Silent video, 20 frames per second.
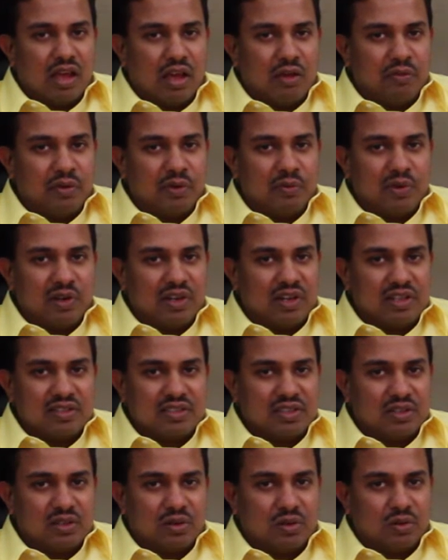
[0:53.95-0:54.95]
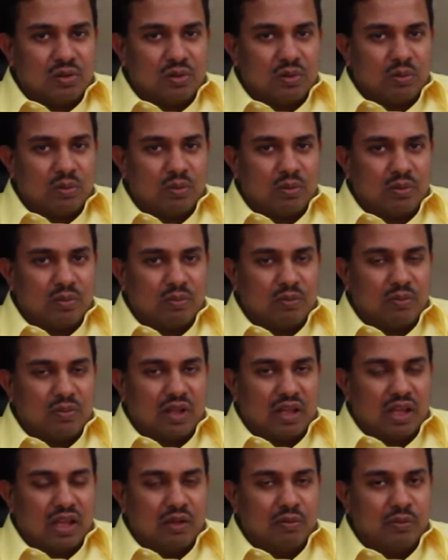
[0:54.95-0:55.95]
everyone doesn't know
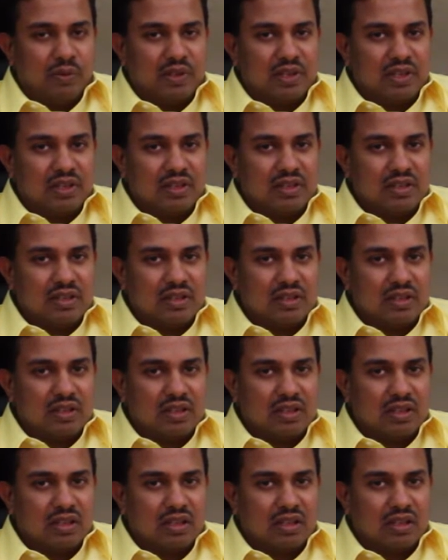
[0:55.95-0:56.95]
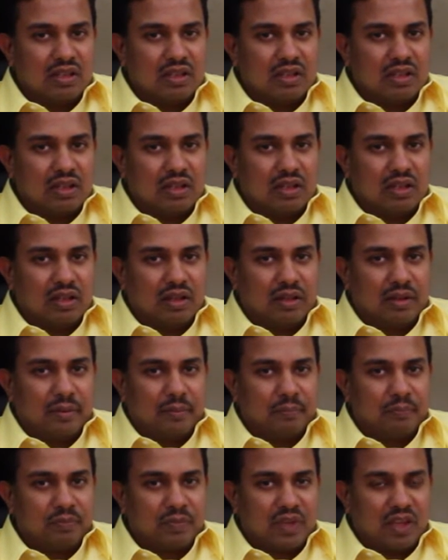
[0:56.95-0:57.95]
every uh,
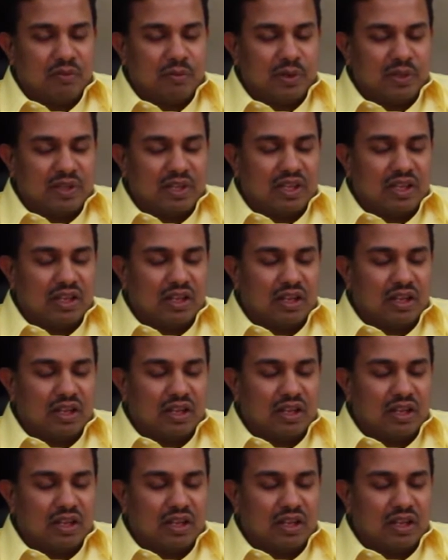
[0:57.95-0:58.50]
everything